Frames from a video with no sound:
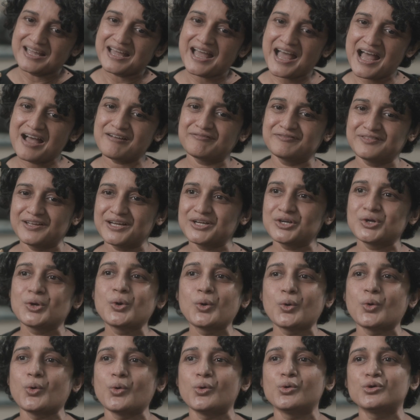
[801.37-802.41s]
have that
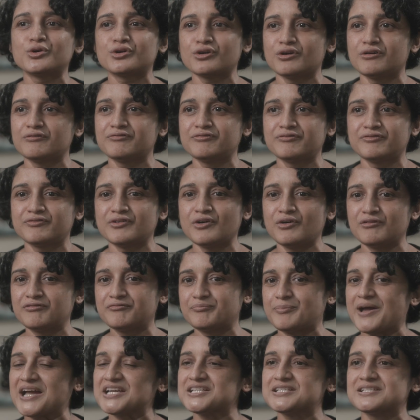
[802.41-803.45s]
core of
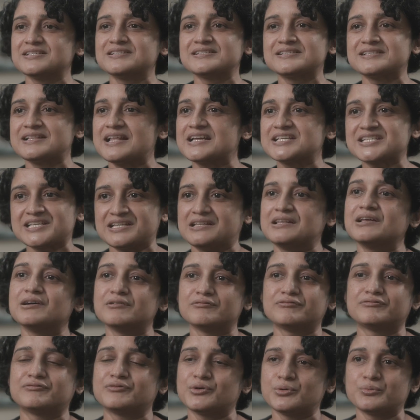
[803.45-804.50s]

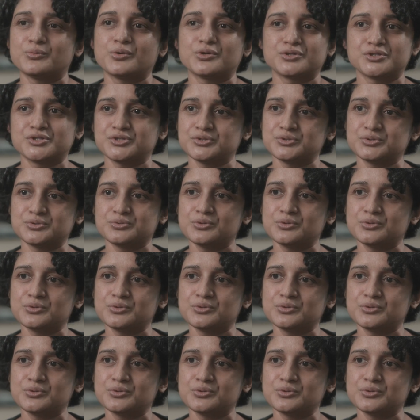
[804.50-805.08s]
passion/love for what you